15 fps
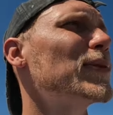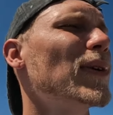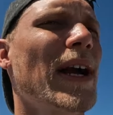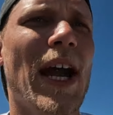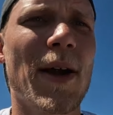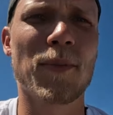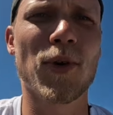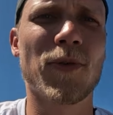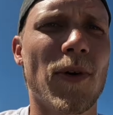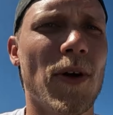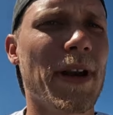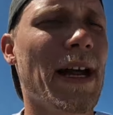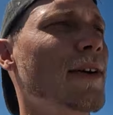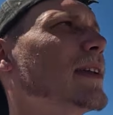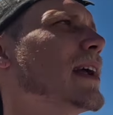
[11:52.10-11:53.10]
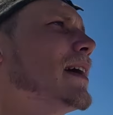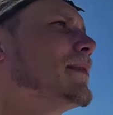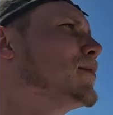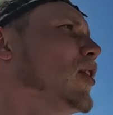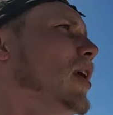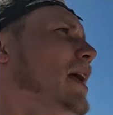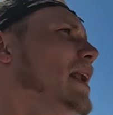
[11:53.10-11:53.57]
as well get a move on now that
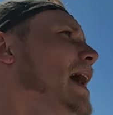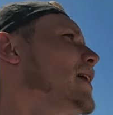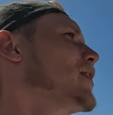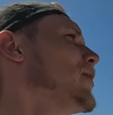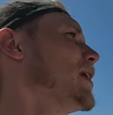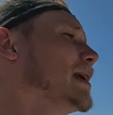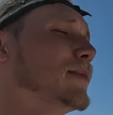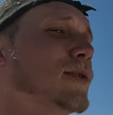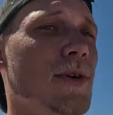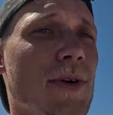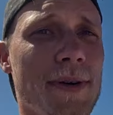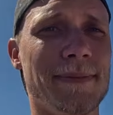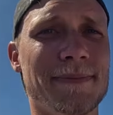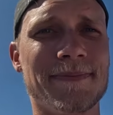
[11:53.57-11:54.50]
I'm not on anchor anymore.